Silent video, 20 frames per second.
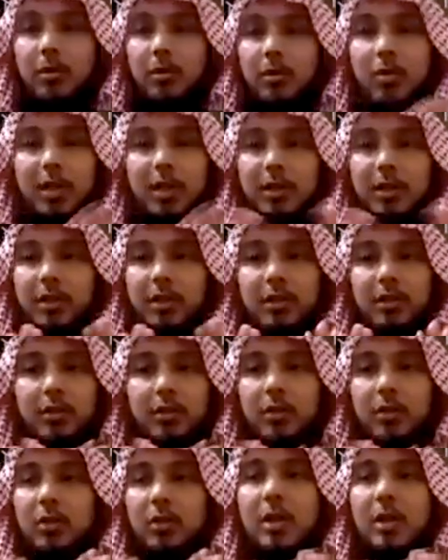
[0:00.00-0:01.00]
Don't rush.
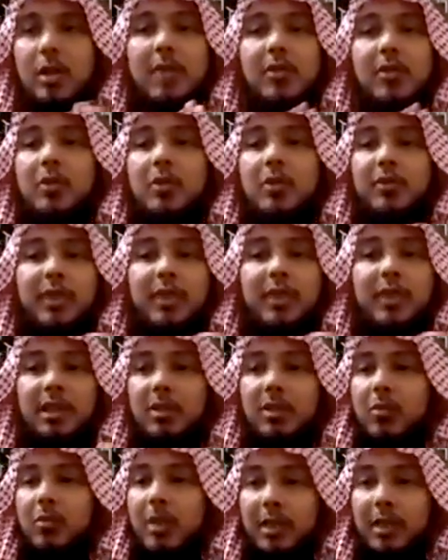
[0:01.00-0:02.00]
You don't have to
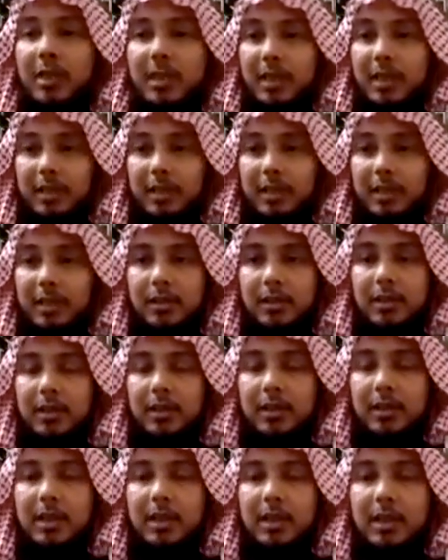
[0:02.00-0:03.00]
fix it in one day.
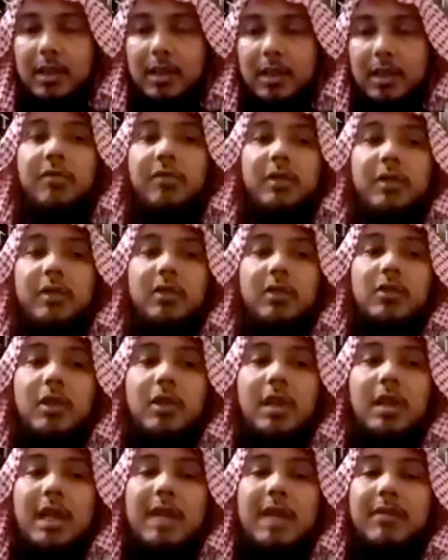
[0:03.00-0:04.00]
You can
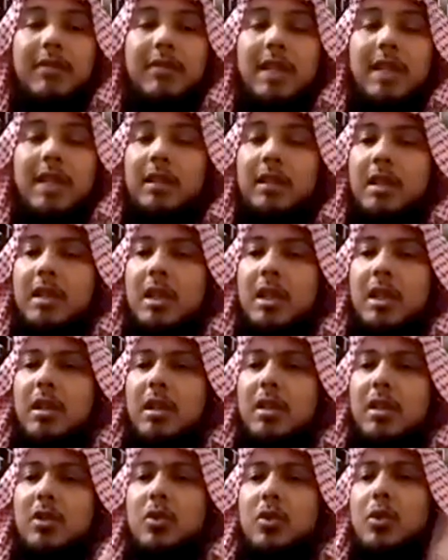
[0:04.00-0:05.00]
inshallah have like
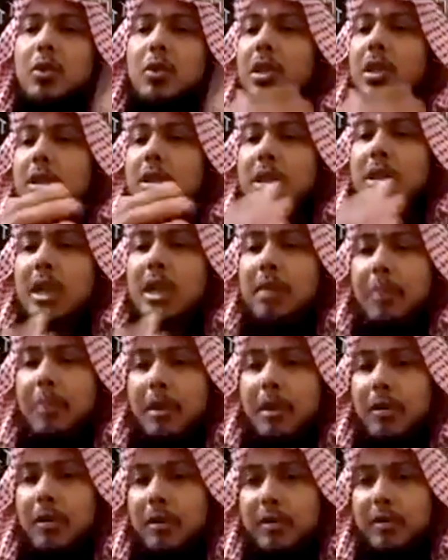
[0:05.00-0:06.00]
in 2 years' time.
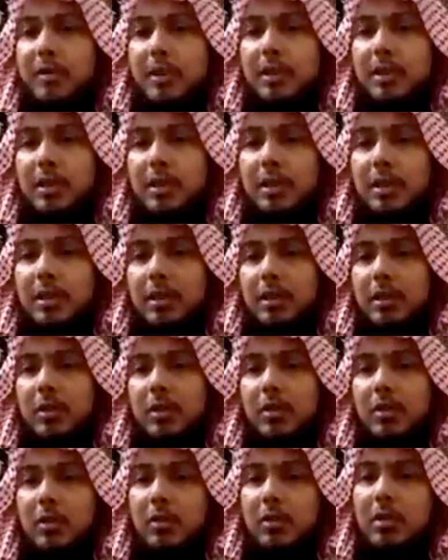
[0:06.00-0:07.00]
I want to fix it.
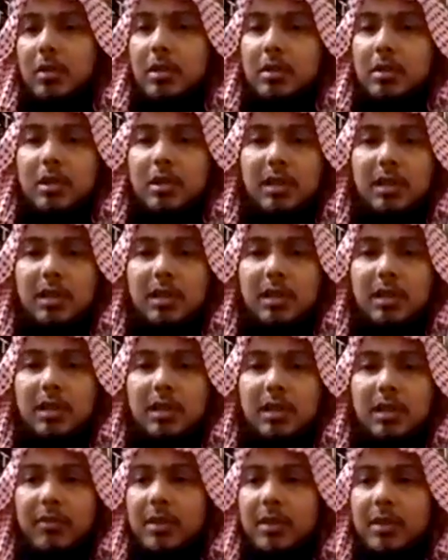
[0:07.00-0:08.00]

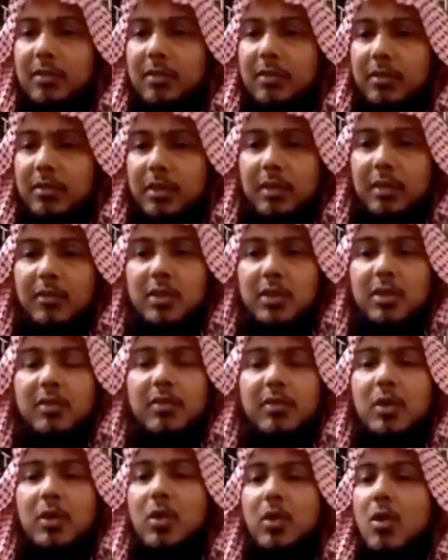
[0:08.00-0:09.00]
Give yourself a
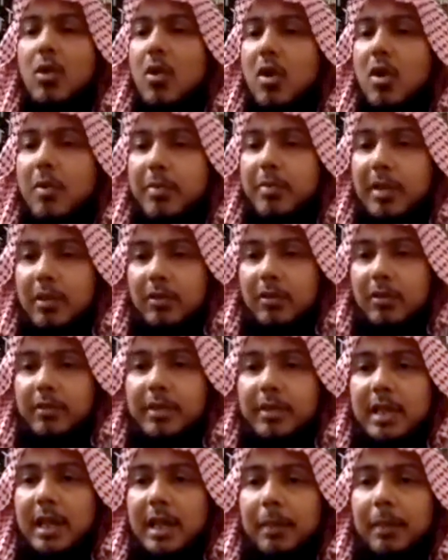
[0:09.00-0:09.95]
long period of time.